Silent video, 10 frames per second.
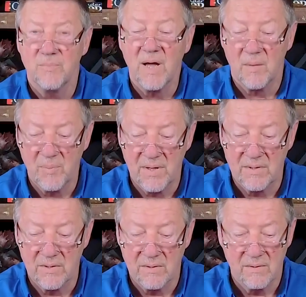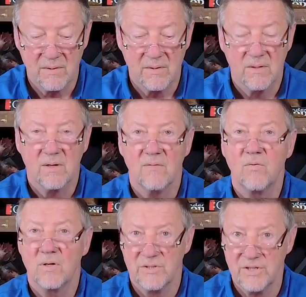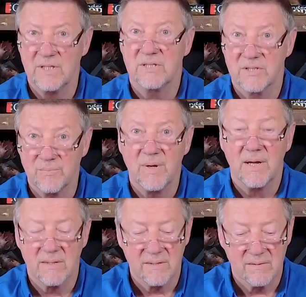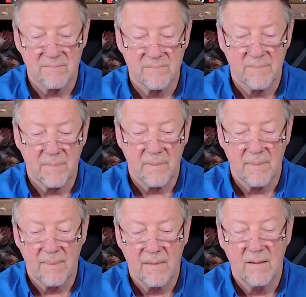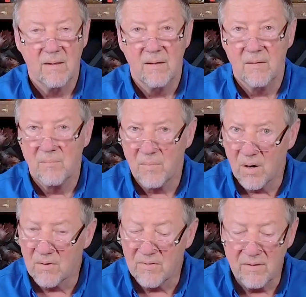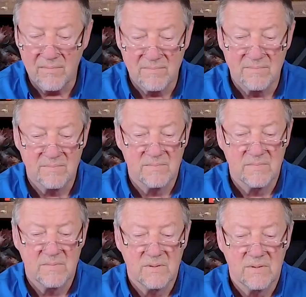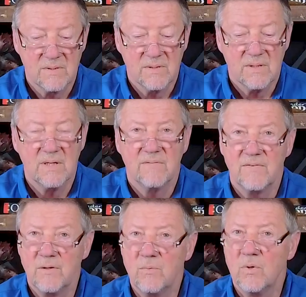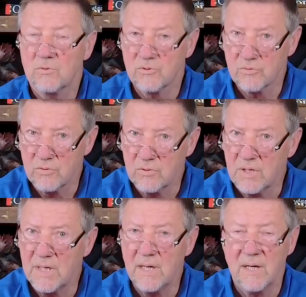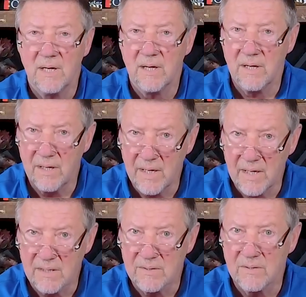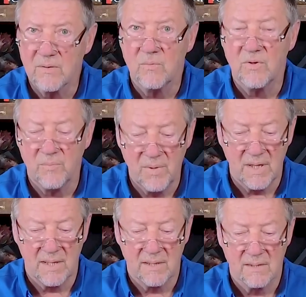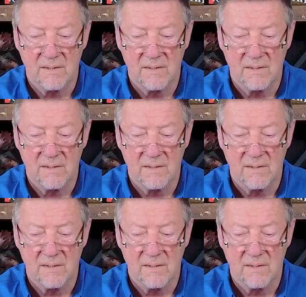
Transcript: my opinion of what Jesus meant Martha, if you will truly connect with me,